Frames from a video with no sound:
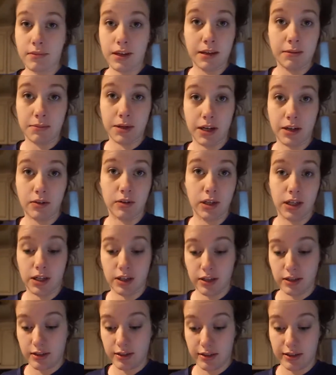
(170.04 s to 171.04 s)
I'm not holding
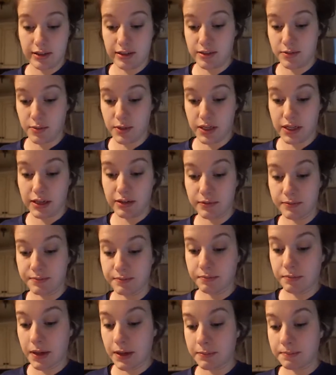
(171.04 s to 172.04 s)
her during this workout,
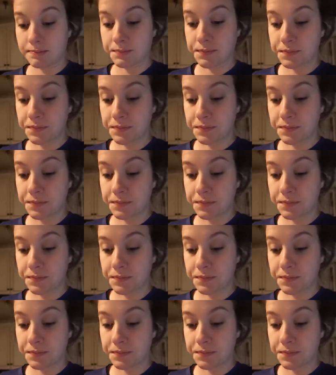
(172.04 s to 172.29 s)
but